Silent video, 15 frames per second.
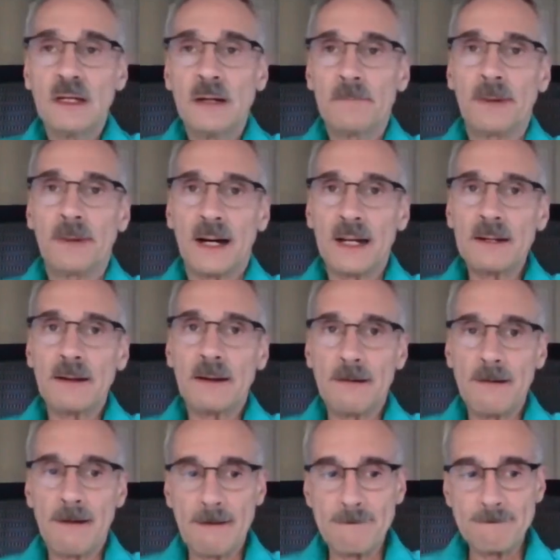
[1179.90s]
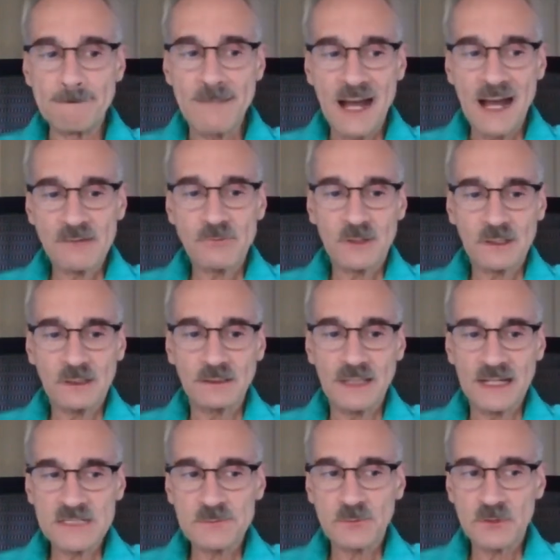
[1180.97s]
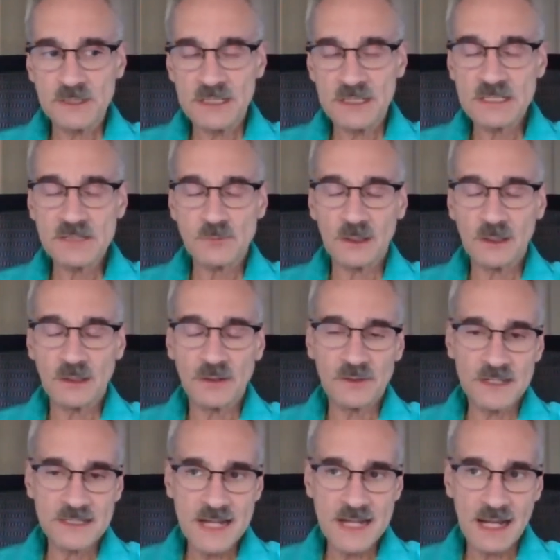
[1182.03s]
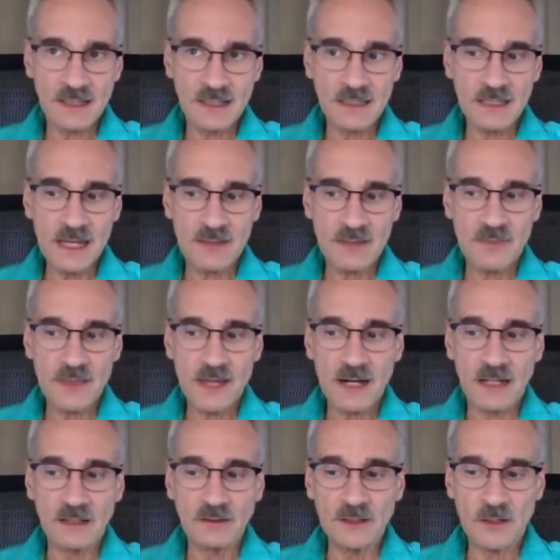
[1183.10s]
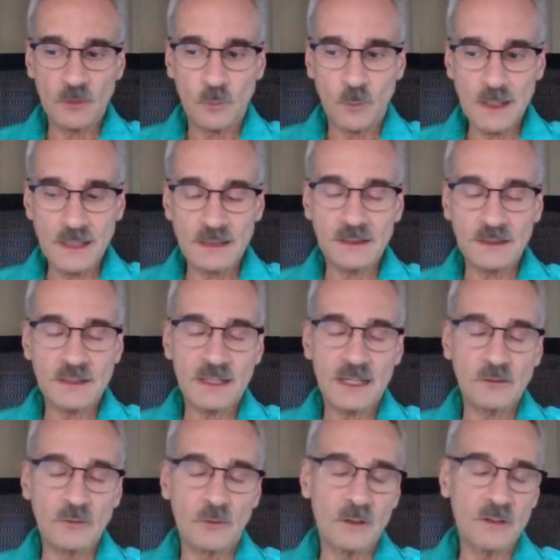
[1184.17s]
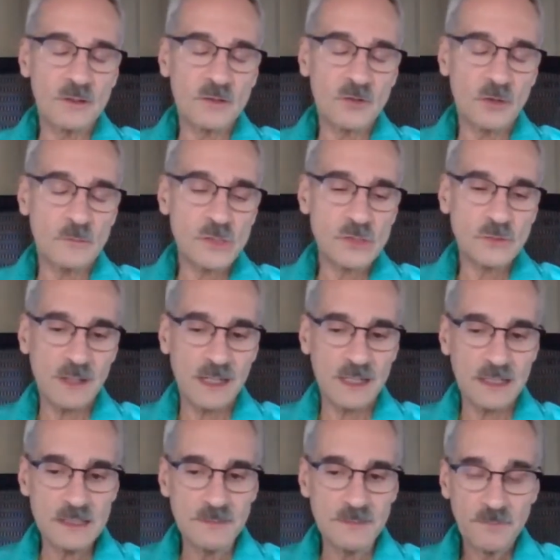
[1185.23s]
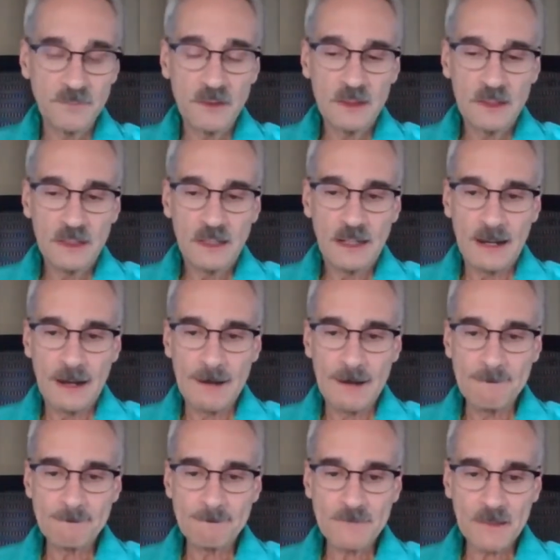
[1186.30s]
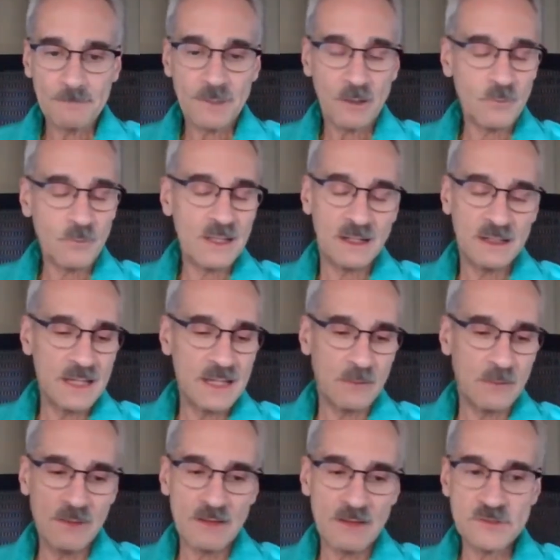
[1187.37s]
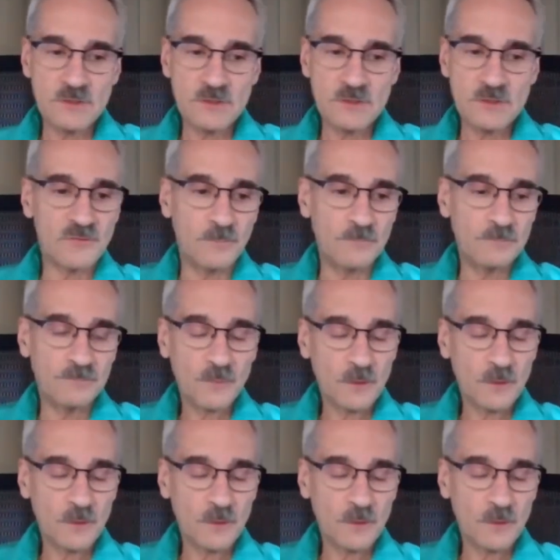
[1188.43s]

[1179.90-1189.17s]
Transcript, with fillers: But uh, my real expertise is really on the daily, and then I'll look at a weekly to get longer-term trend. Um, but we, again, we have students from